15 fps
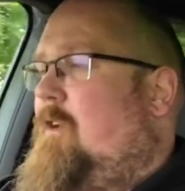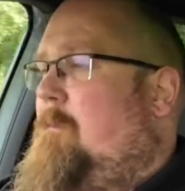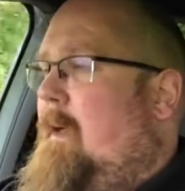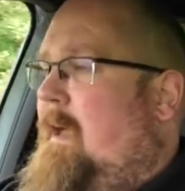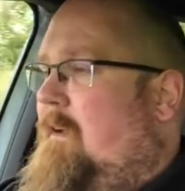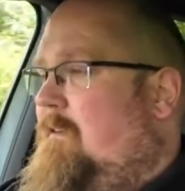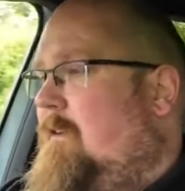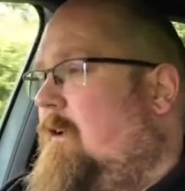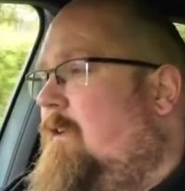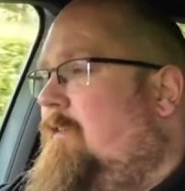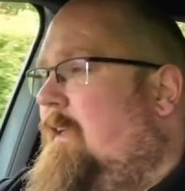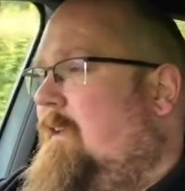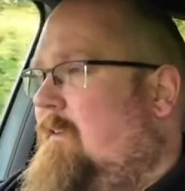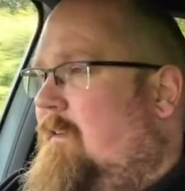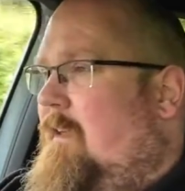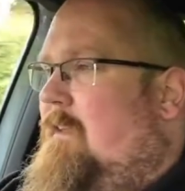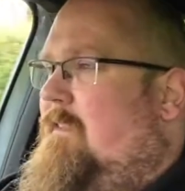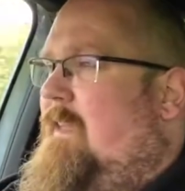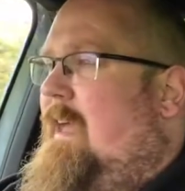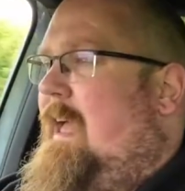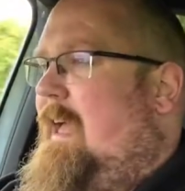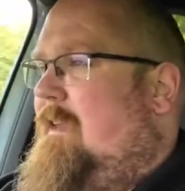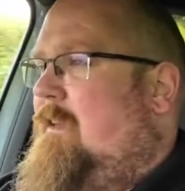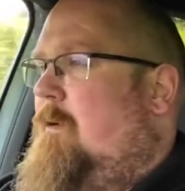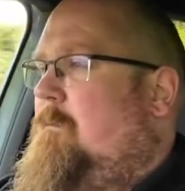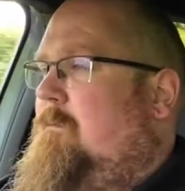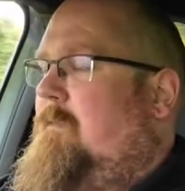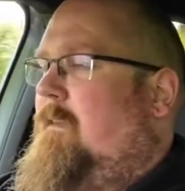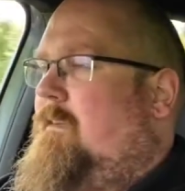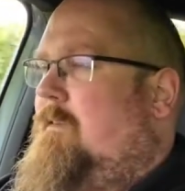packs. I've got things like the
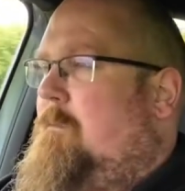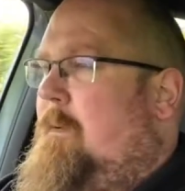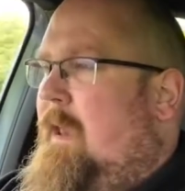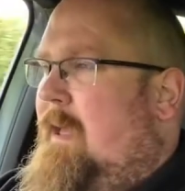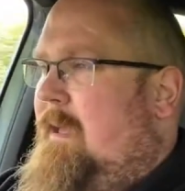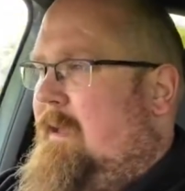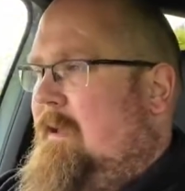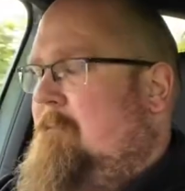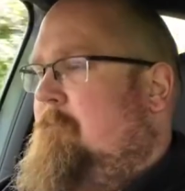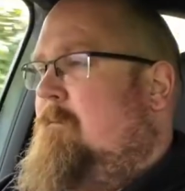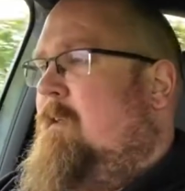head-up display.